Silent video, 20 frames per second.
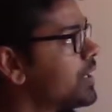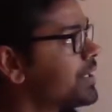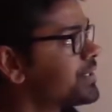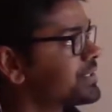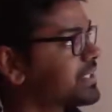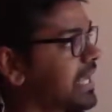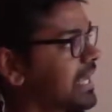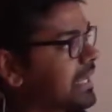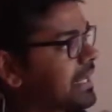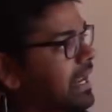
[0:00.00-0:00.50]
The
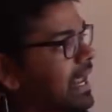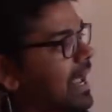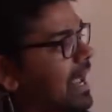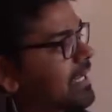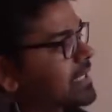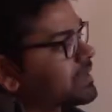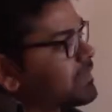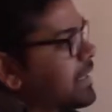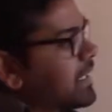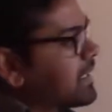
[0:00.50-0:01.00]
second
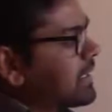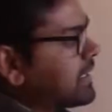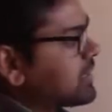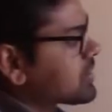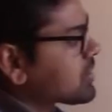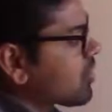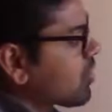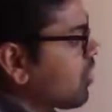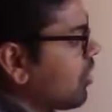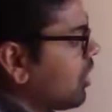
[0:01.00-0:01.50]
aspect
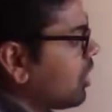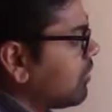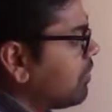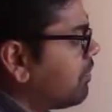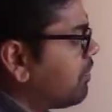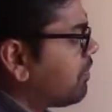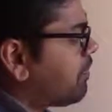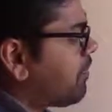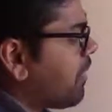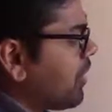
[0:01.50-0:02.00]
is
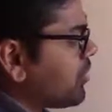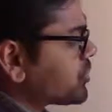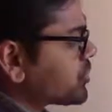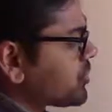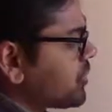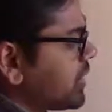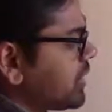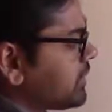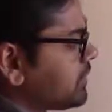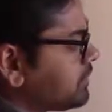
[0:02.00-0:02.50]
called
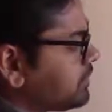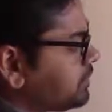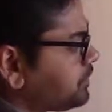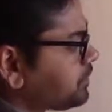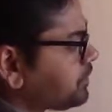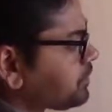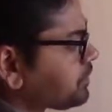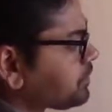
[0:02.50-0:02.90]
bounce rates.